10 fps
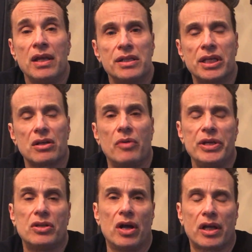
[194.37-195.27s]

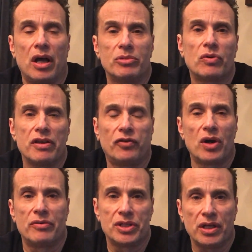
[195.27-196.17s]
SickNotWeak.com,
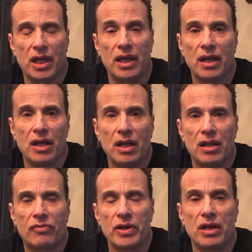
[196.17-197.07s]
24 hours a day,
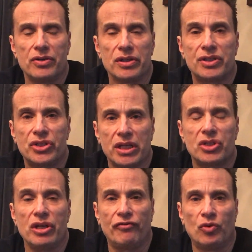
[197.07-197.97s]

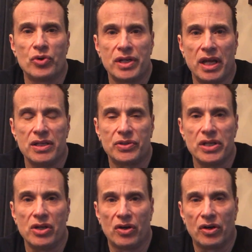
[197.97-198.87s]
364 days a
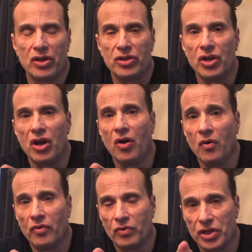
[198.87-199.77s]
year. You
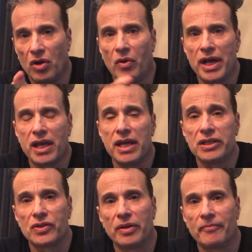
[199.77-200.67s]
know why,
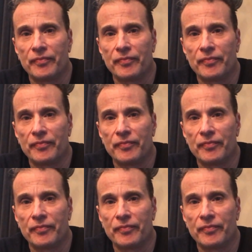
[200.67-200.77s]
Case?